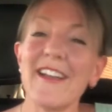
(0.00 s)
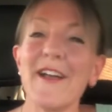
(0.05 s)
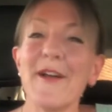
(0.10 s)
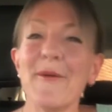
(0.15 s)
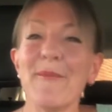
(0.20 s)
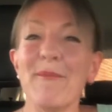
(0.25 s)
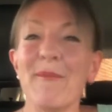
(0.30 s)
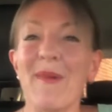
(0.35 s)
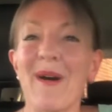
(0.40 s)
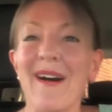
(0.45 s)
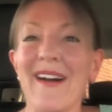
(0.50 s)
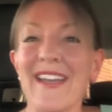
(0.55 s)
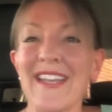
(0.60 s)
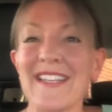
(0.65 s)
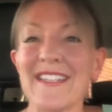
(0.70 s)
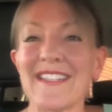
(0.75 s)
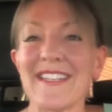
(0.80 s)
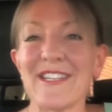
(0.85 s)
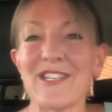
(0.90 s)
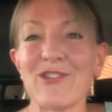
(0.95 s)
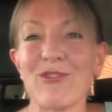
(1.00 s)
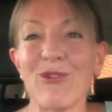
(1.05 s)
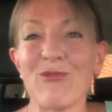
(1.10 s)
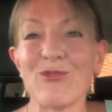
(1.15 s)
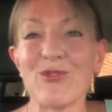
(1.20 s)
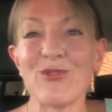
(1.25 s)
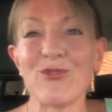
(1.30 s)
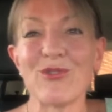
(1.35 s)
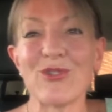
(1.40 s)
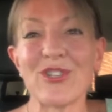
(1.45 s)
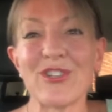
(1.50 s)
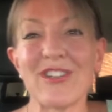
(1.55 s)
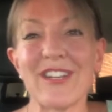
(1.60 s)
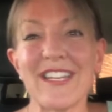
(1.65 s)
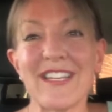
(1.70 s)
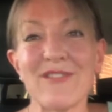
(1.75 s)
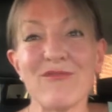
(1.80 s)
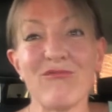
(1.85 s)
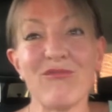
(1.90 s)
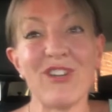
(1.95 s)
My 6-year-old daughter
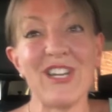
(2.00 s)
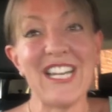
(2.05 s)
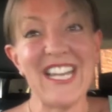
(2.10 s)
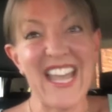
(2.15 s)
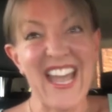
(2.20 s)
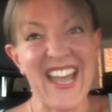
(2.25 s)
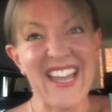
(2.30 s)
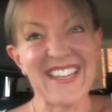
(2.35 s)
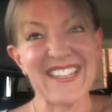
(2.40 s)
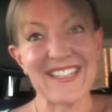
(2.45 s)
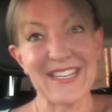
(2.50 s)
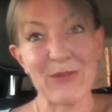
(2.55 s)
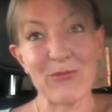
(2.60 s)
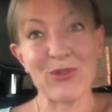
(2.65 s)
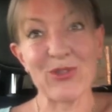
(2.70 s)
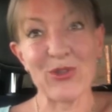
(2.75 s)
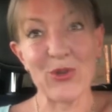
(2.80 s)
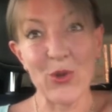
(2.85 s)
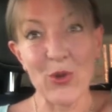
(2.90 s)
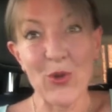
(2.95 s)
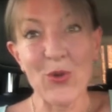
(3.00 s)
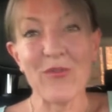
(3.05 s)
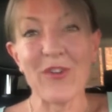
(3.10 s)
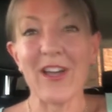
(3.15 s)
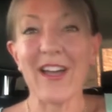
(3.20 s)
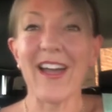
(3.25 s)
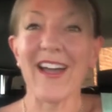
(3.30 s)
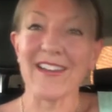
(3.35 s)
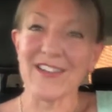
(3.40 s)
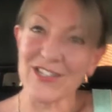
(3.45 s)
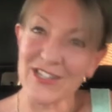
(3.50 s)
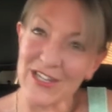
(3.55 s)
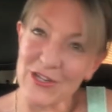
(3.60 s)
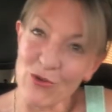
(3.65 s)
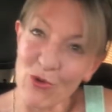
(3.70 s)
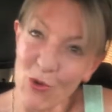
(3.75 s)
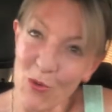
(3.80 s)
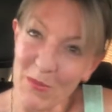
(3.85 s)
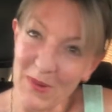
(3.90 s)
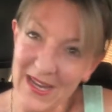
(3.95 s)
is really handy with the Hoover, actually
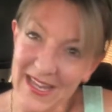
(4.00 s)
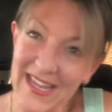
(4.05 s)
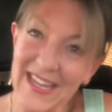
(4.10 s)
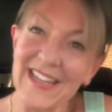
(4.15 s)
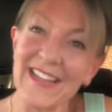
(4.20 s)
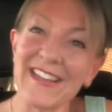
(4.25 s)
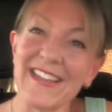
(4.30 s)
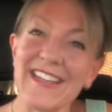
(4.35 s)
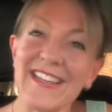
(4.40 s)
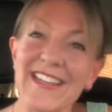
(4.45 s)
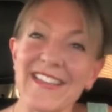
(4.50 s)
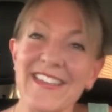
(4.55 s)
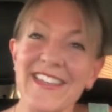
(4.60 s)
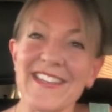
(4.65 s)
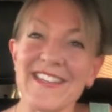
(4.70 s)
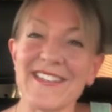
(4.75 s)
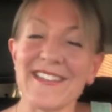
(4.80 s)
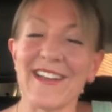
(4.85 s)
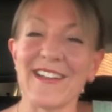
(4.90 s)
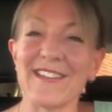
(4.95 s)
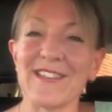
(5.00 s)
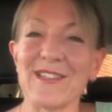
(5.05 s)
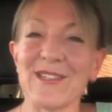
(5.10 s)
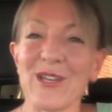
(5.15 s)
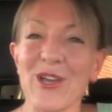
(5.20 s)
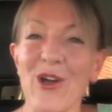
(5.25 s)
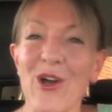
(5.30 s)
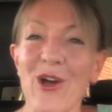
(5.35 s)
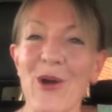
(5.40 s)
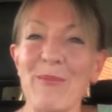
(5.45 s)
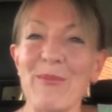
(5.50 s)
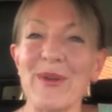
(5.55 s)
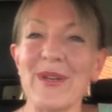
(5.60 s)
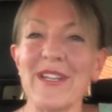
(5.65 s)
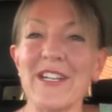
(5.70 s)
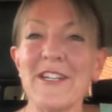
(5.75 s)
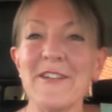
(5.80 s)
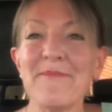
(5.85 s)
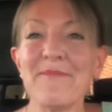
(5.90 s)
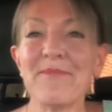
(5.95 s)
normally cleaning the inside of the car, but
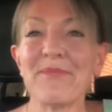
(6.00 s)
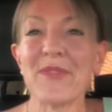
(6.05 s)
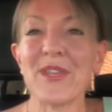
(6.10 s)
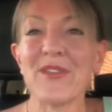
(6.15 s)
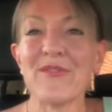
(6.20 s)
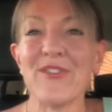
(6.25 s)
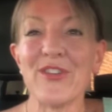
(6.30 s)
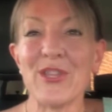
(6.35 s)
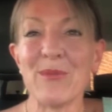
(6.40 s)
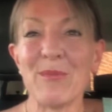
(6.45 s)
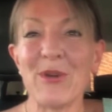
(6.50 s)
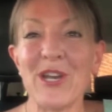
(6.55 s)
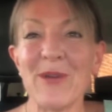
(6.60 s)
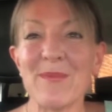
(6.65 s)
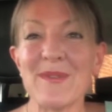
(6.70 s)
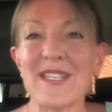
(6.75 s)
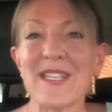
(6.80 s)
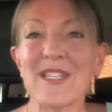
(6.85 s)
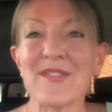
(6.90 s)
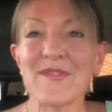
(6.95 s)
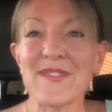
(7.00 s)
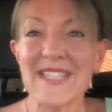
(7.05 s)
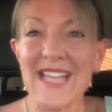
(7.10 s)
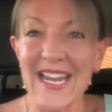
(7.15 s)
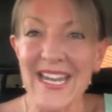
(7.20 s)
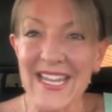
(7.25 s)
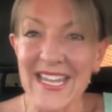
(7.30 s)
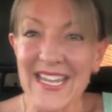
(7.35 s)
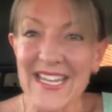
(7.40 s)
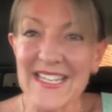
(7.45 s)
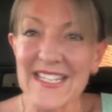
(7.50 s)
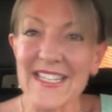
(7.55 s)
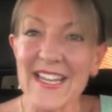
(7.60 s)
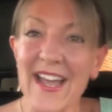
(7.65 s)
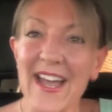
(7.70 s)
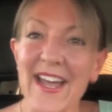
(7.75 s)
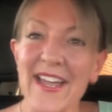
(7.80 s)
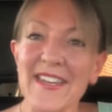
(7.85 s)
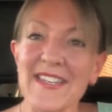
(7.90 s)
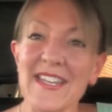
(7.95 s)
for the purposes of selling it
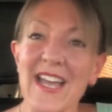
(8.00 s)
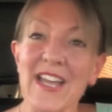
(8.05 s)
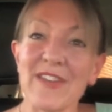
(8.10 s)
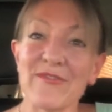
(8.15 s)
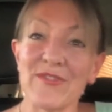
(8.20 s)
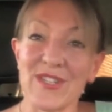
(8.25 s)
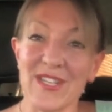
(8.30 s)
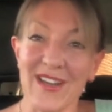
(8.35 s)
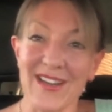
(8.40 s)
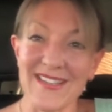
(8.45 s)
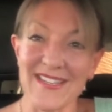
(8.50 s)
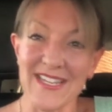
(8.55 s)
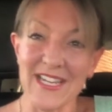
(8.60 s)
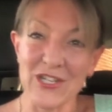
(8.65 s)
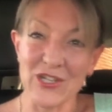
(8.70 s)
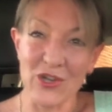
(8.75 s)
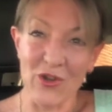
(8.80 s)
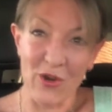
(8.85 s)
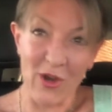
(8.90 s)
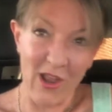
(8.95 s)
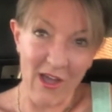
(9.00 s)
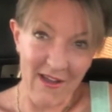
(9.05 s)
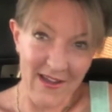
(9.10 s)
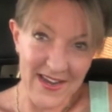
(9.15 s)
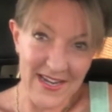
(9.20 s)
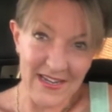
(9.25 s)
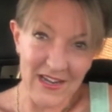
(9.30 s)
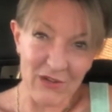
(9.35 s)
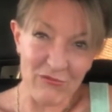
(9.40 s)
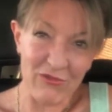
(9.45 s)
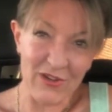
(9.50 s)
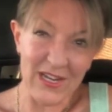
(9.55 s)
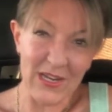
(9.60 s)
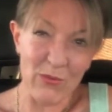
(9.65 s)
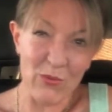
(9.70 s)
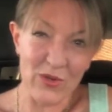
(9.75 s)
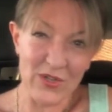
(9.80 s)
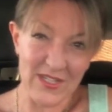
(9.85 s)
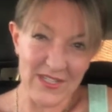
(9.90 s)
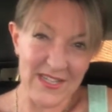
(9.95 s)
and advertising it online, I really
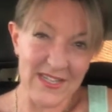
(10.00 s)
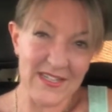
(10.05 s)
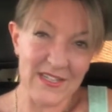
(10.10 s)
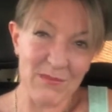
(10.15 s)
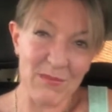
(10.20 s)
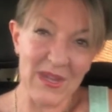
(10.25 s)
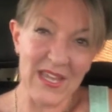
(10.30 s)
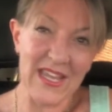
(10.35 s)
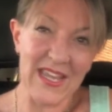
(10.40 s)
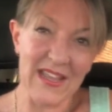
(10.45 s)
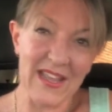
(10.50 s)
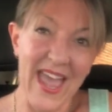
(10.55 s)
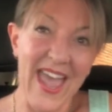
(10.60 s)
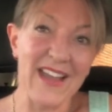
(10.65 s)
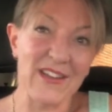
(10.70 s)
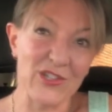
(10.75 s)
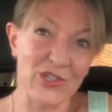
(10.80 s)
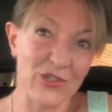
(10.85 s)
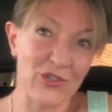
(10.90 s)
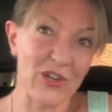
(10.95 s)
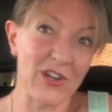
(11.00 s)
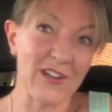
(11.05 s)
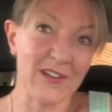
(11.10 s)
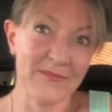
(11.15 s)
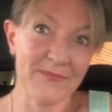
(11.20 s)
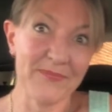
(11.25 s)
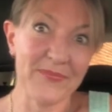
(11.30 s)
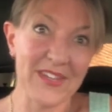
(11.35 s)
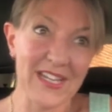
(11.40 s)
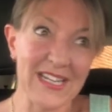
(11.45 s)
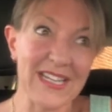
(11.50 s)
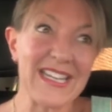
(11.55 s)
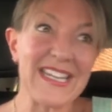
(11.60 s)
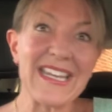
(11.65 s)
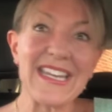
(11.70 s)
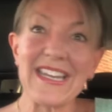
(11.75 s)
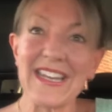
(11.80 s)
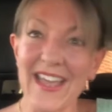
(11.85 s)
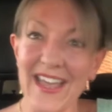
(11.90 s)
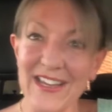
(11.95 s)
wanted it to be extra
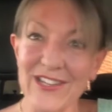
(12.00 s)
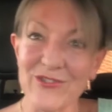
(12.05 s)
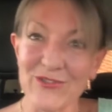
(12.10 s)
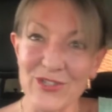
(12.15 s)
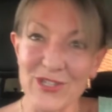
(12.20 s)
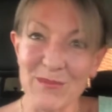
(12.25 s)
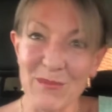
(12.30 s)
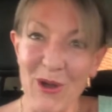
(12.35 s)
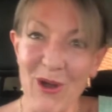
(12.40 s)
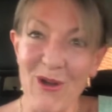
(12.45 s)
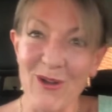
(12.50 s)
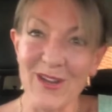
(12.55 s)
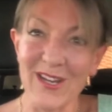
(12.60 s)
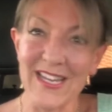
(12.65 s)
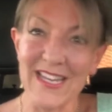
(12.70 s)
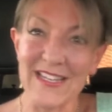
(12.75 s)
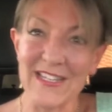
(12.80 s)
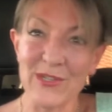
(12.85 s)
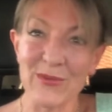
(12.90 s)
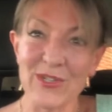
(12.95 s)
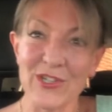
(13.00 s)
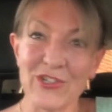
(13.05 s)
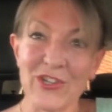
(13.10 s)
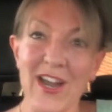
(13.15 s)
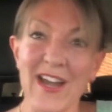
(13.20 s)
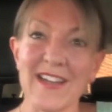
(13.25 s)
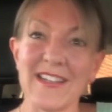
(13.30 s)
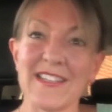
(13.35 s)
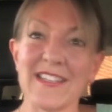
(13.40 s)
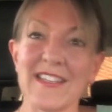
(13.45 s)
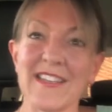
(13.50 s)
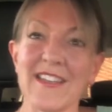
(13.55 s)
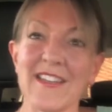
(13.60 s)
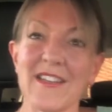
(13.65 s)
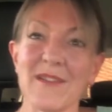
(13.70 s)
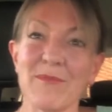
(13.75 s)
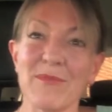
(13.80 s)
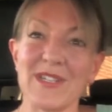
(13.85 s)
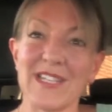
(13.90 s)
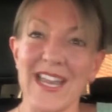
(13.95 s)
clean, extra sparkly to attract
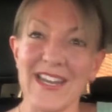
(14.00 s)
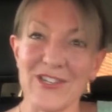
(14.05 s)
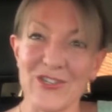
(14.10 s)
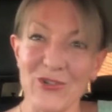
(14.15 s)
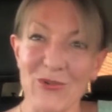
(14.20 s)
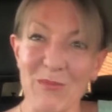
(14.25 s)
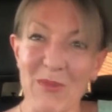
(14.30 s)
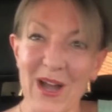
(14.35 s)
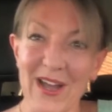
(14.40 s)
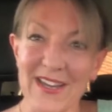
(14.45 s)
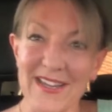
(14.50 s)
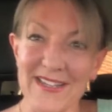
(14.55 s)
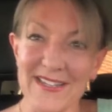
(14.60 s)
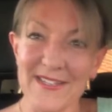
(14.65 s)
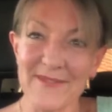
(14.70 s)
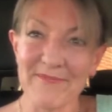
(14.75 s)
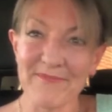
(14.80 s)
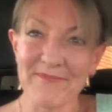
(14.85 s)
potential buyers.